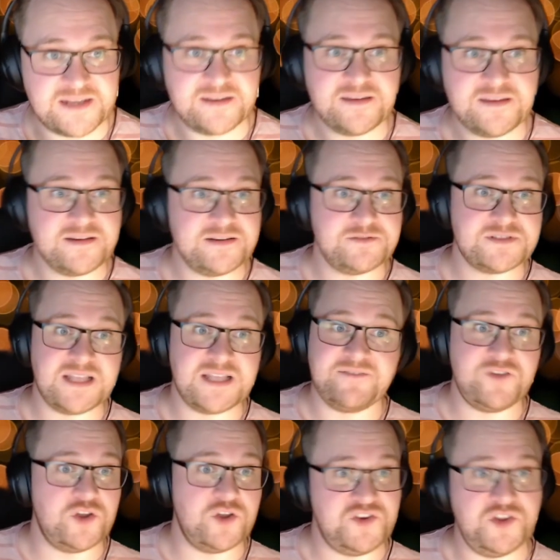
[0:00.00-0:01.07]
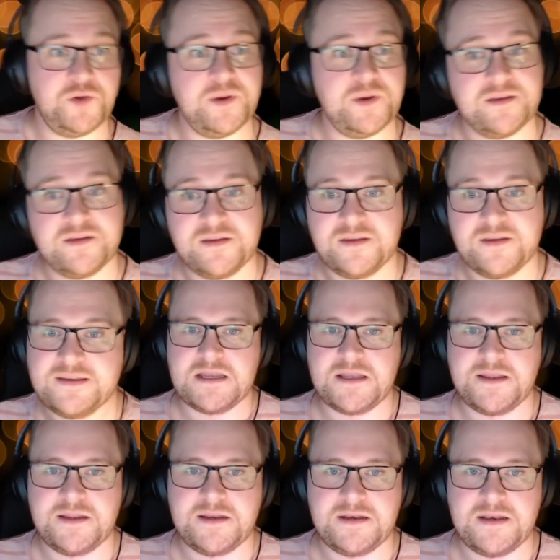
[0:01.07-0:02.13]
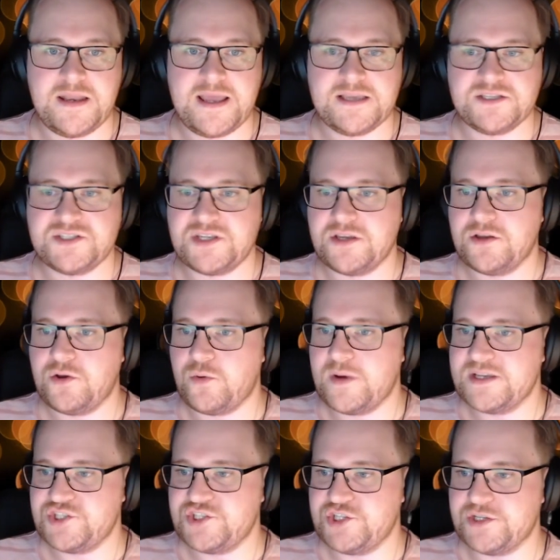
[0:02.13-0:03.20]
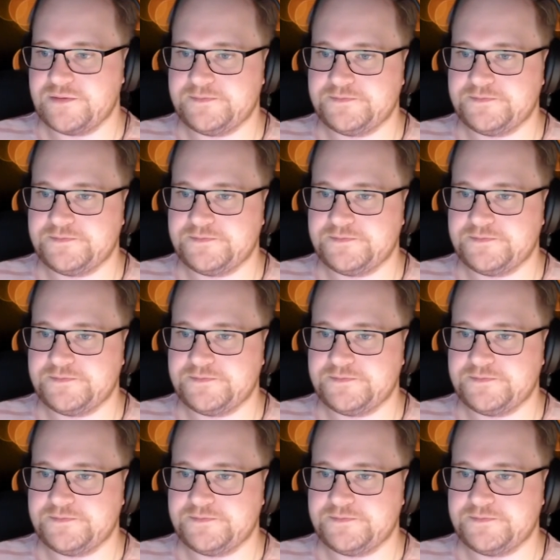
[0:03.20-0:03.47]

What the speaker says: and he was like, I've got to do it. Next question.